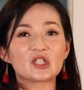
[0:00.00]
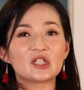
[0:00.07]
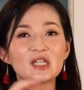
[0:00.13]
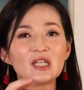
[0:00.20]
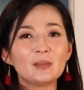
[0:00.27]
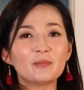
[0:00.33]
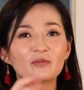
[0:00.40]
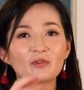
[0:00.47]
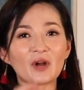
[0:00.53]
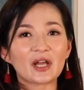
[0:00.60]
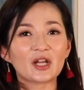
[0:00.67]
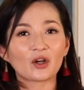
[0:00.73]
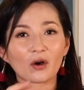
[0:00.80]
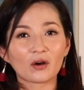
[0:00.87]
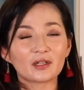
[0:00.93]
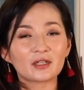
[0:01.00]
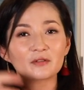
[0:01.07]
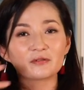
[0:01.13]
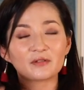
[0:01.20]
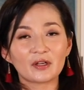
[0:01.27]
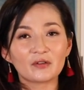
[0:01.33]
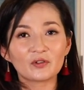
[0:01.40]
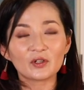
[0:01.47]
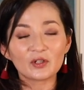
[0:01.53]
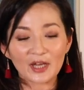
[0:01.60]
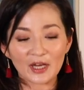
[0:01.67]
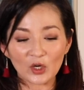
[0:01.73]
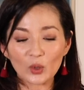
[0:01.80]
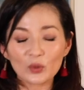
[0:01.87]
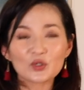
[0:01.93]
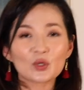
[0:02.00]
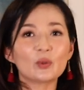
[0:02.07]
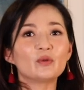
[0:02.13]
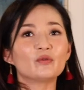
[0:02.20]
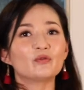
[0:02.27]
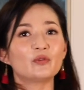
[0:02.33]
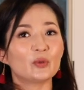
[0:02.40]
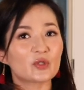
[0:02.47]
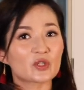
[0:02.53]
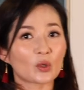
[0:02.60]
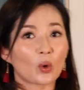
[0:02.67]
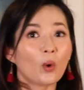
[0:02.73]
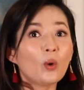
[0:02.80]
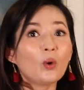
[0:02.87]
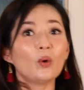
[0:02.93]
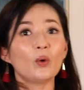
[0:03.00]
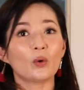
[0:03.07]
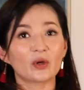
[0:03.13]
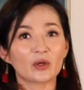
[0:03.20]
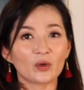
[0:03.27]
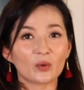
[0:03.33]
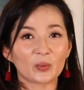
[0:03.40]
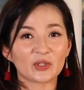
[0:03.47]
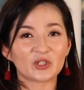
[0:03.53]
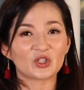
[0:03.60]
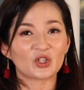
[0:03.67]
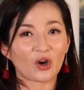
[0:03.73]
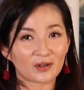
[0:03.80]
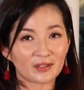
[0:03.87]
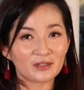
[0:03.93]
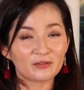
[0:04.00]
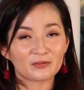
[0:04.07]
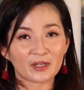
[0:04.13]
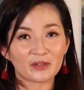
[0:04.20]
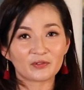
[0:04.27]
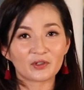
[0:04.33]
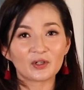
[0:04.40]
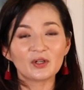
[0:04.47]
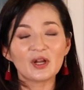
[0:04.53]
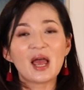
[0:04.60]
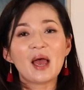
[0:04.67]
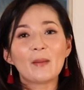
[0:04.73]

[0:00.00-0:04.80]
deep fried garlic flavor and also infused the whole oil with garlic flavor.